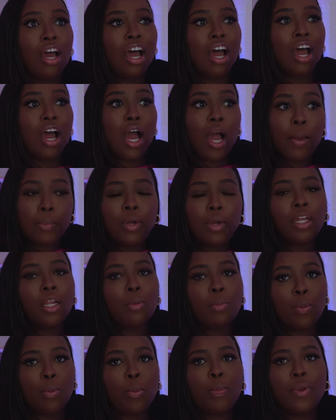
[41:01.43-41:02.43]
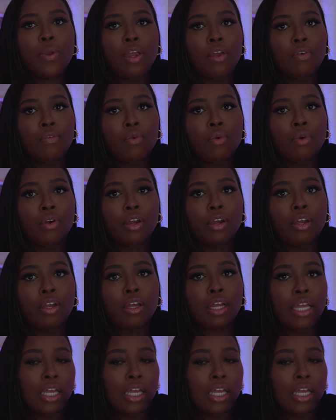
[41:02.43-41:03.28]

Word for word: I'm going to be prepared for it. And